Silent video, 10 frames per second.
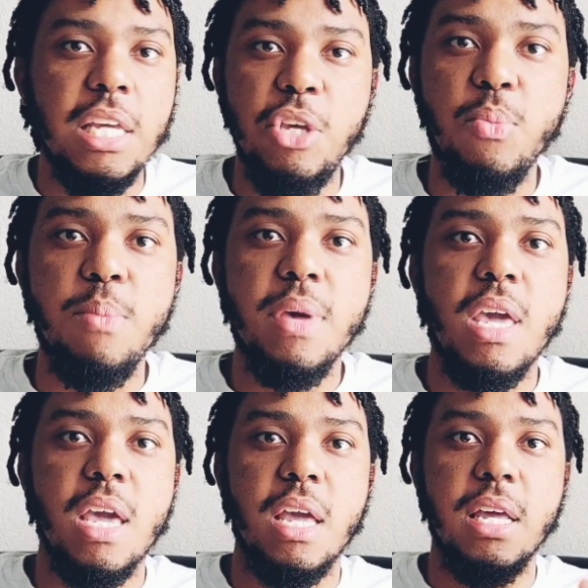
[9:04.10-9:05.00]
human
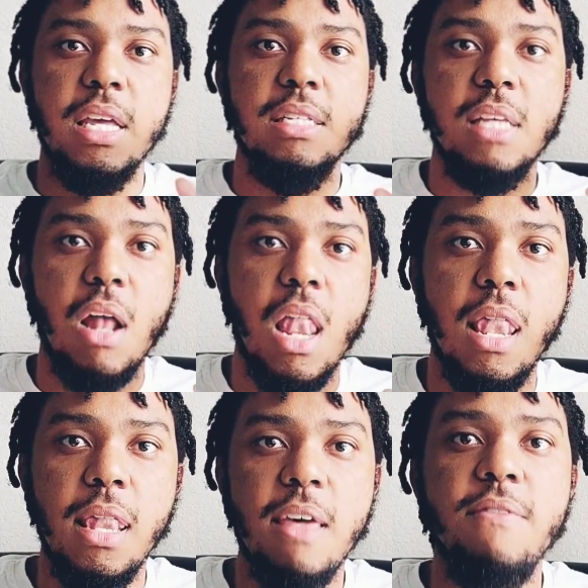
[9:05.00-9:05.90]
being, is
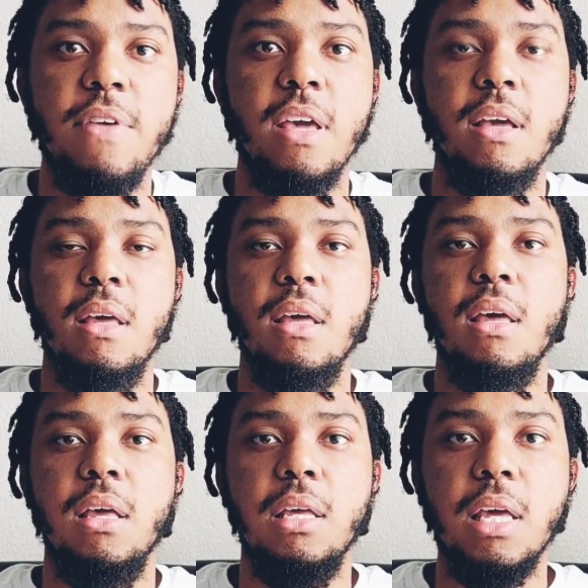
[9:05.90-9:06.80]
living
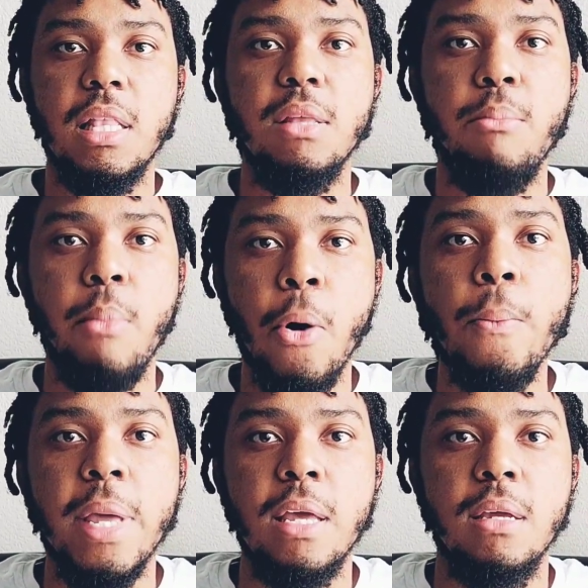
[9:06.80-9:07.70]
in the
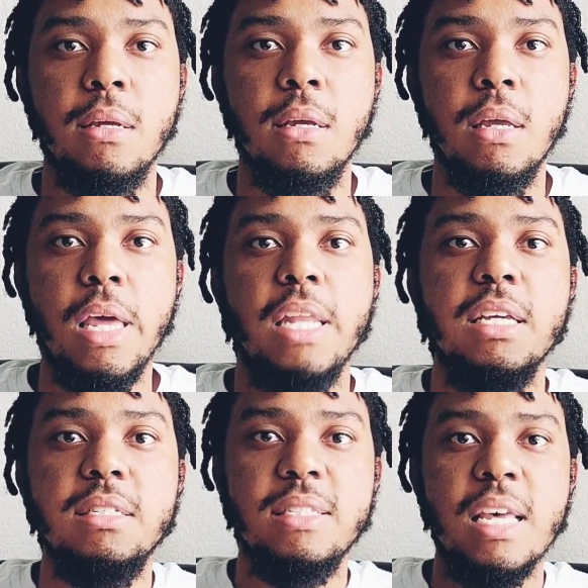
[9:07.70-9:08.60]
moment and
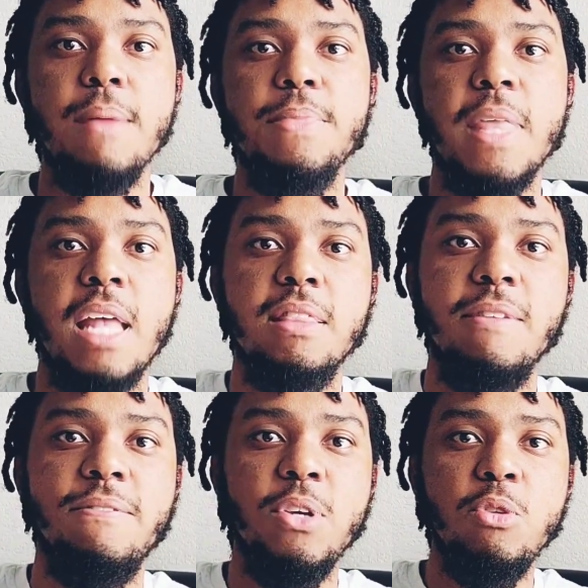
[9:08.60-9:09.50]
accept that the
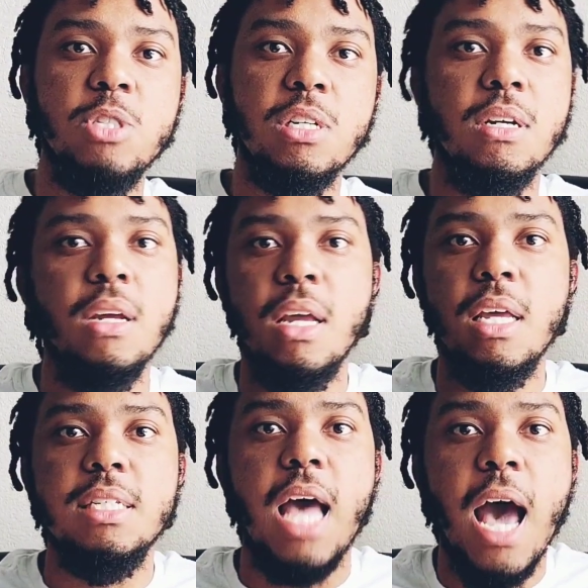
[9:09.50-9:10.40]
future
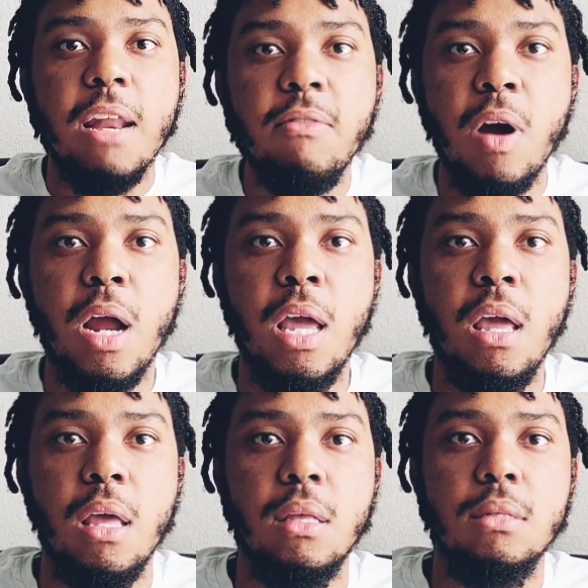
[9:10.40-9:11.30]
is out of our
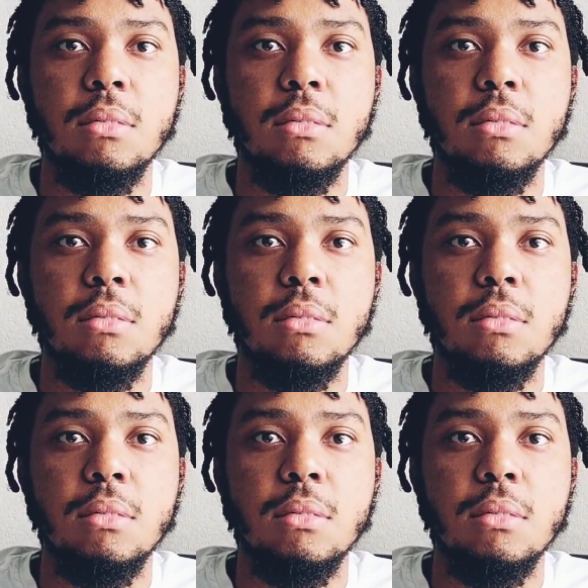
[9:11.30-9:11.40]
hands.